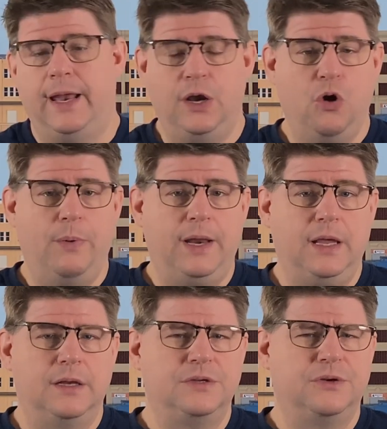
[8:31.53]
and
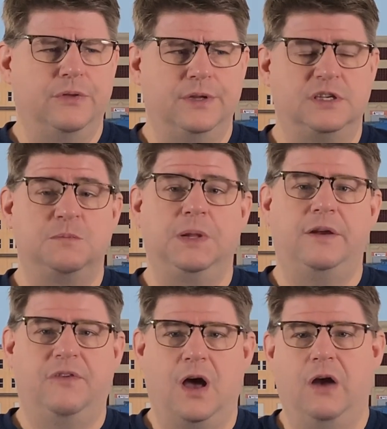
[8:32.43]
nobody until the split
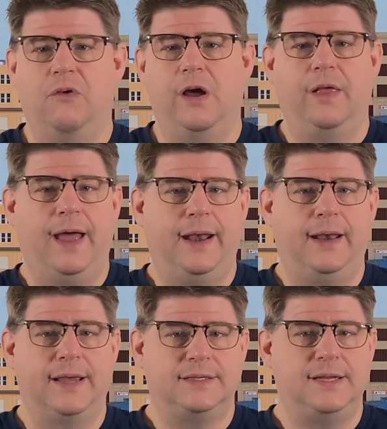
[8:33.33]
of Conrail had
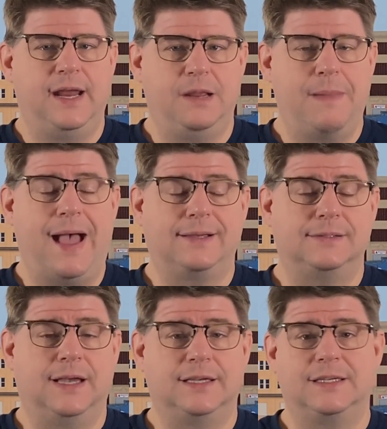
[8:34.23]
SD80
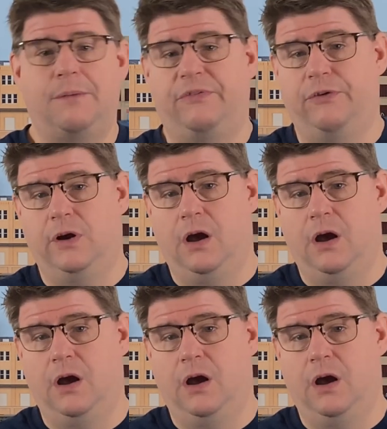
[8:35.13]
Macs except for